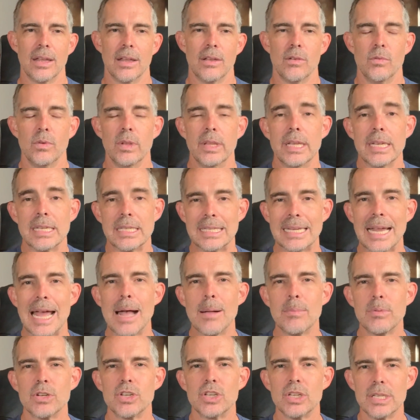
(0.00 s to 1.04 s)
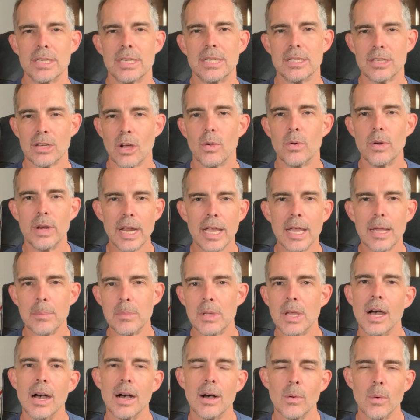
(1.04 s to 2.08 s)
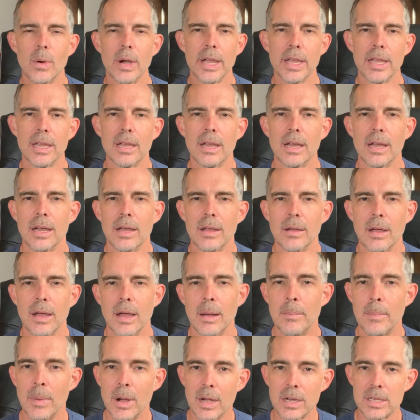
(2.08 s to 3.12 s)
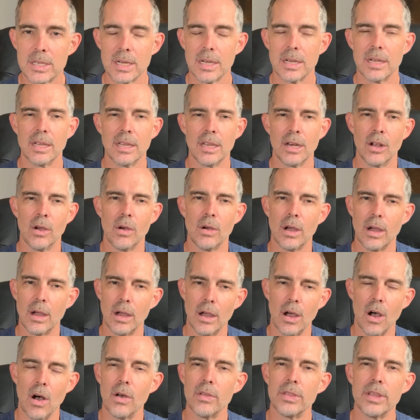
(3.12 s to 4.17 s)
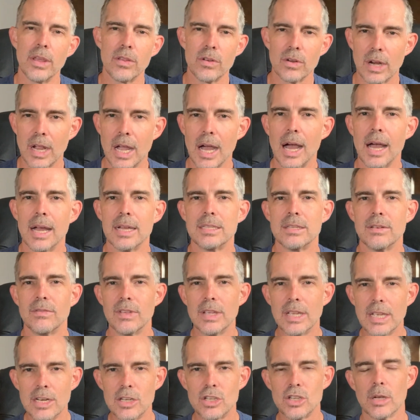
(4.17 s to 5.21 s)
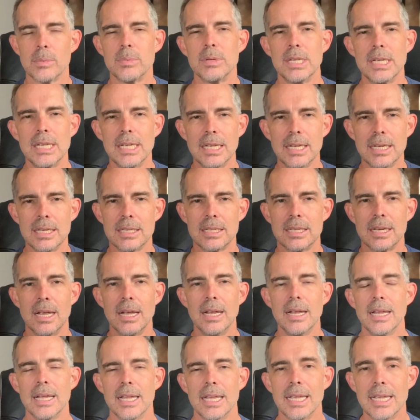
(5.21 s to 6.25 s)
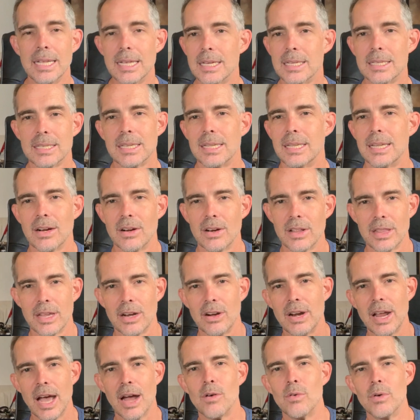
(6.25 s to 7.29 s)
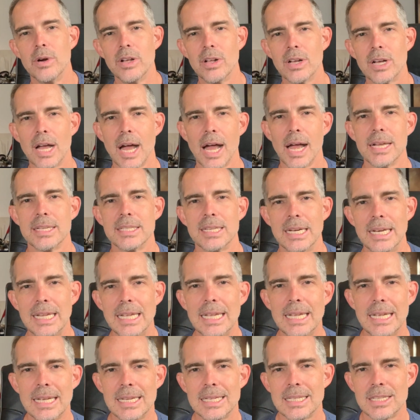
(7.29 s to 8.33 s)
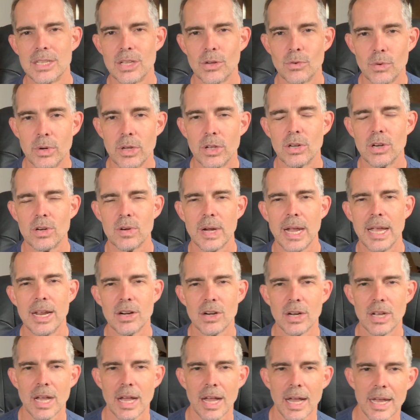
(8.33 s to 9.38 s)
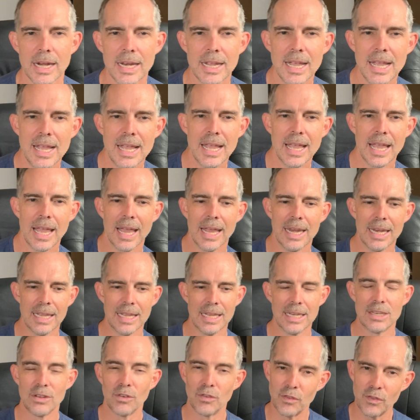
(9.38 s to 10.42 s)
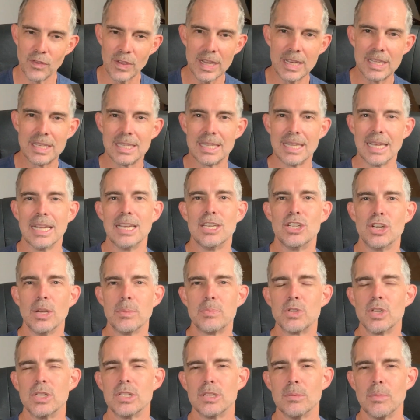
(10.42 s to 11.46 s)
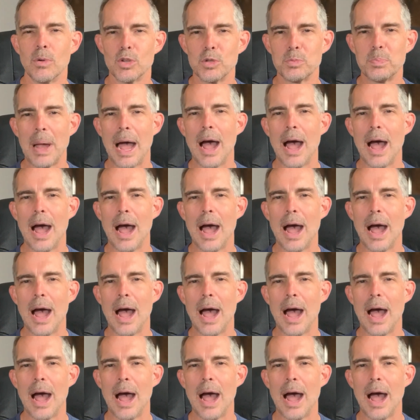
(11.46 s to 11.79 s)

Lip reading: really establishes his own name, Yahweh, amongst, you know, all the other gods of Egypt. They're not real gods, and he is the real creator God. And he defeats the Egyptians, the most